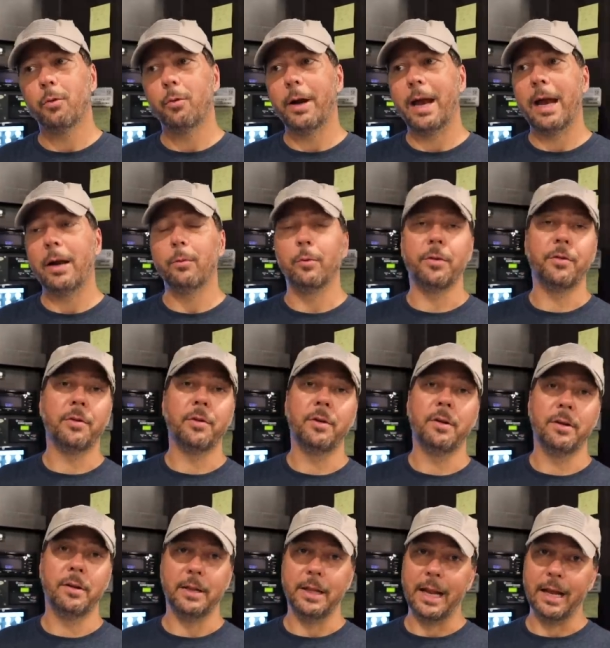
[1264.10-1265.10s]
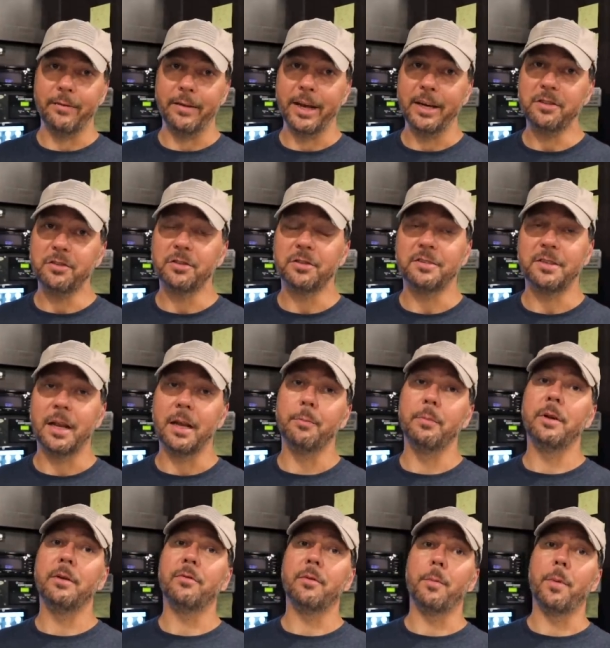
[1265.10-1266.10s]
ran with a lot of extra
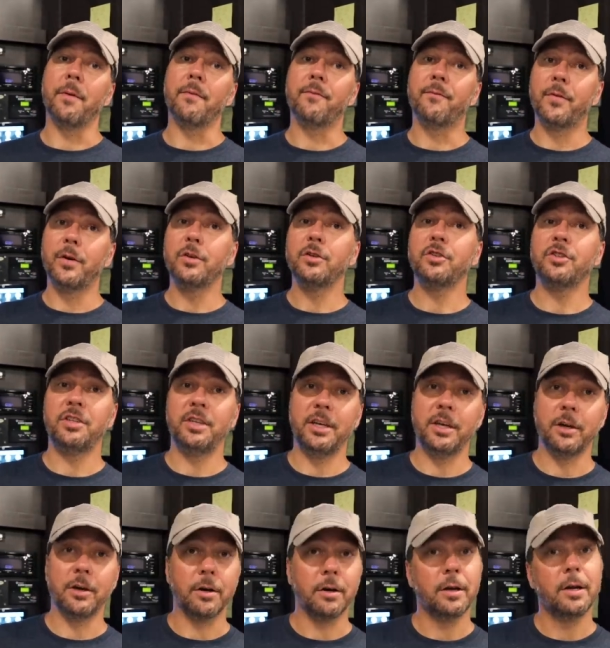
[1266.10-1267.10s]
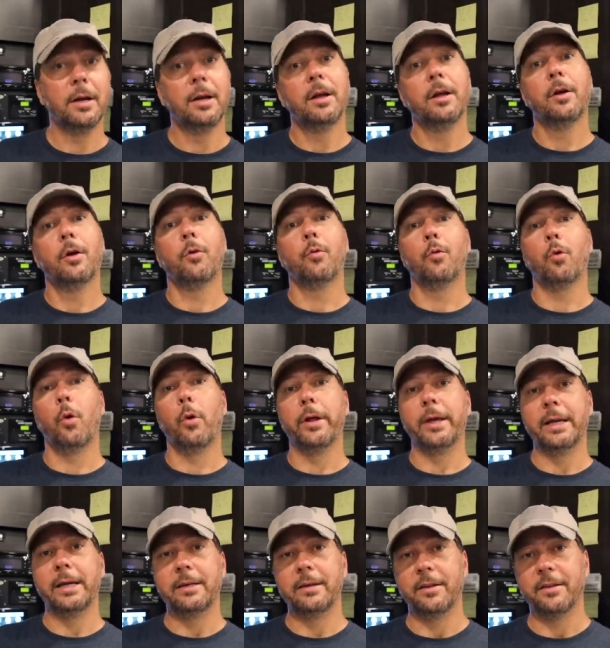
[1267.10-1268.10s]
sediment from the first year
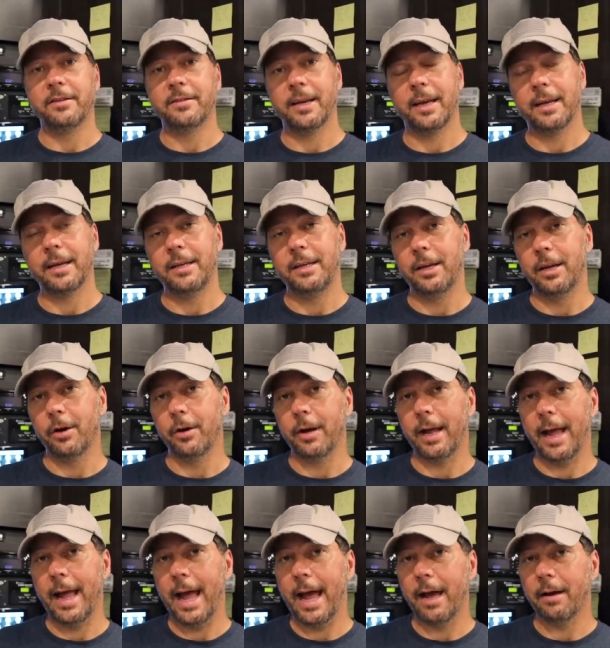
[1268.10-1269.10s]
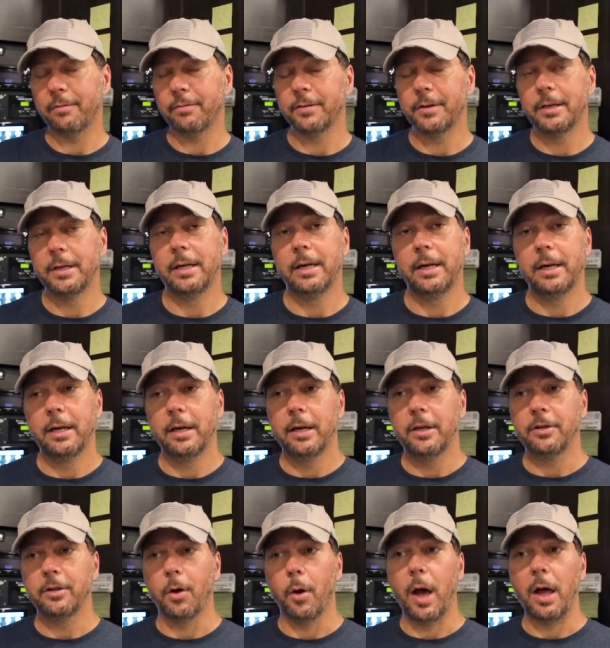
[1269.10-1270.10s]
rolling into the second year and a half.
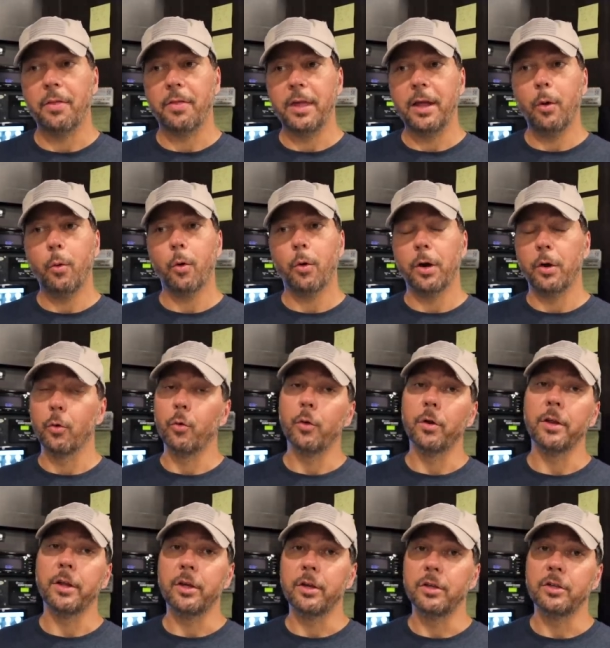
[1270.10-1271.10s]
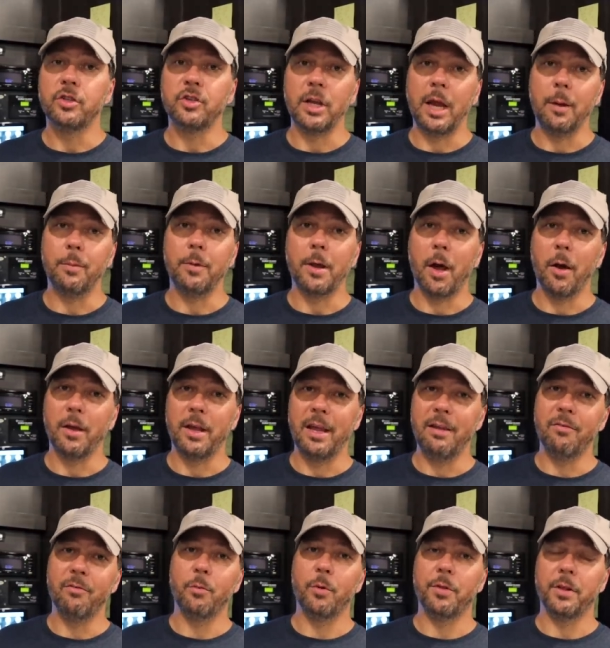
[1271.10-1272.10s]
So I think we're in really good shape now,
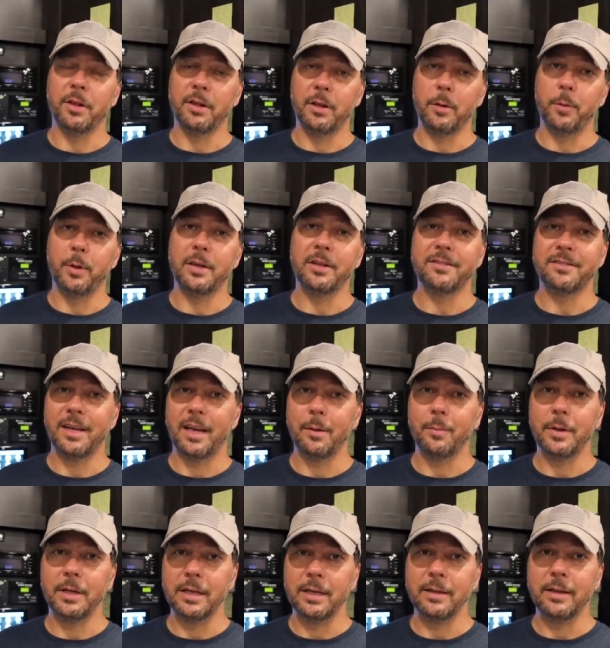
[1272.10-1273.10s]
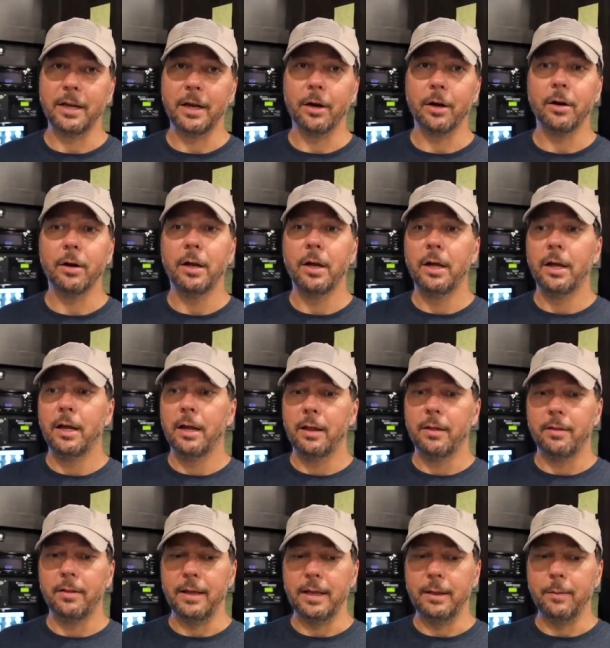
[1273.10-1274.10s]
even with a little bit of sediment in there.
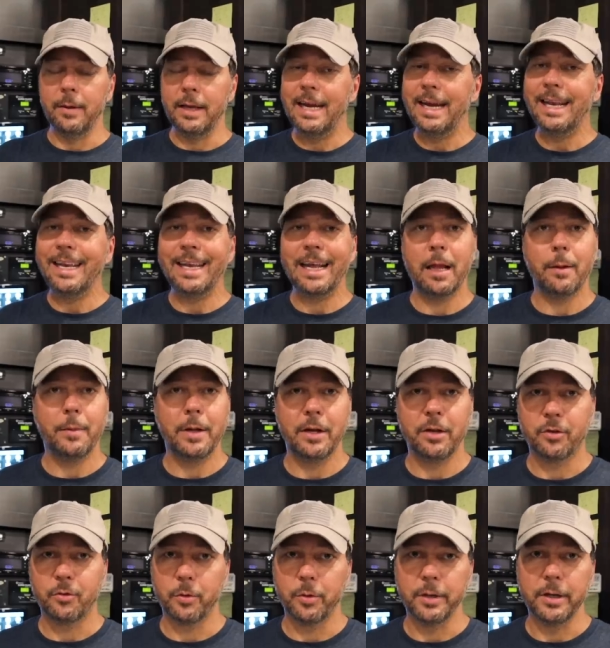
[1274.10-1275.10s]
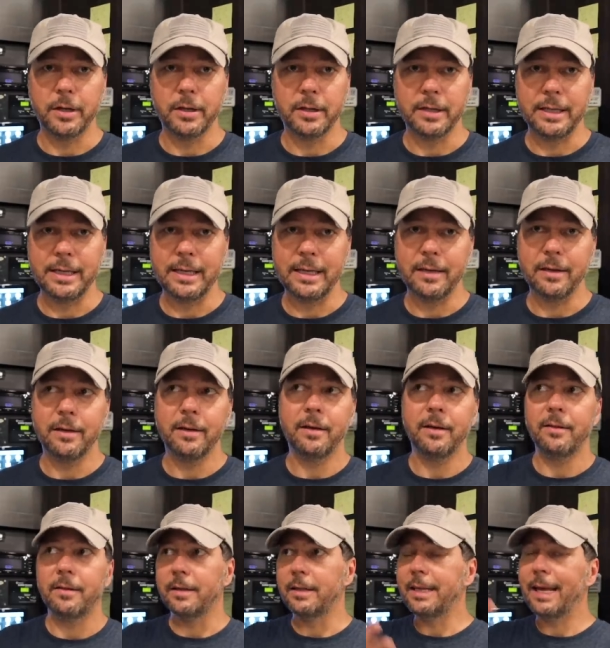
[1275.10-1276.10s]
The heating element is really clean,
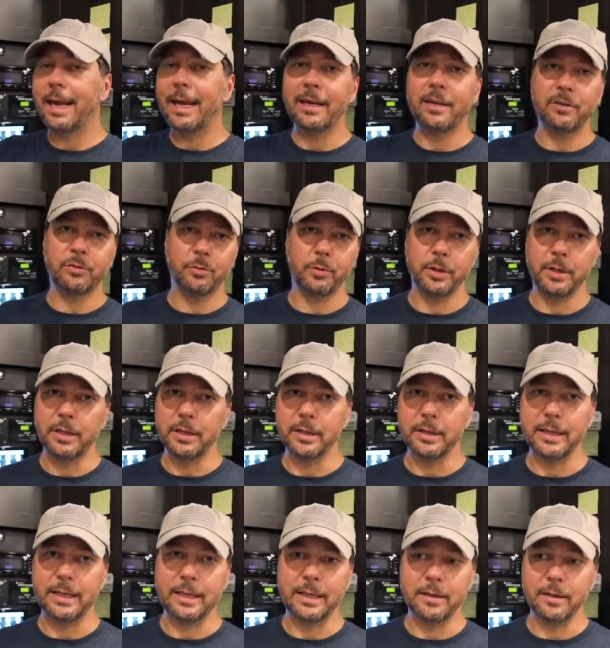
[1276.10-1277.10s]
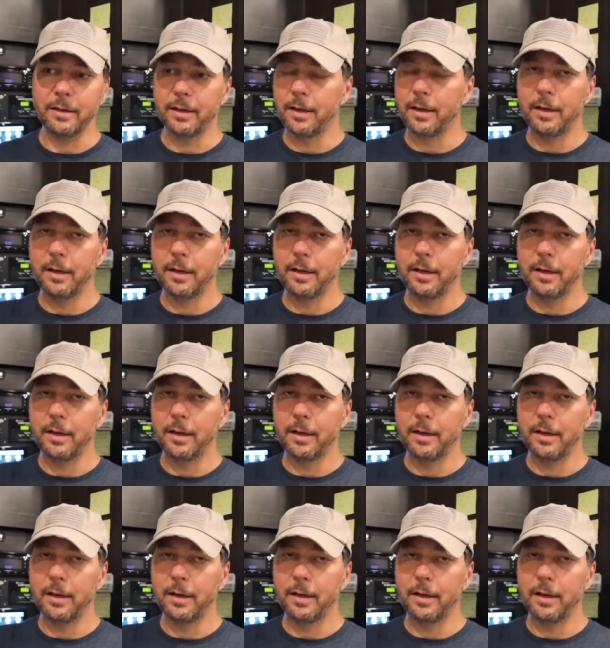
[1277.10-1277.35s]
the tank is really clean,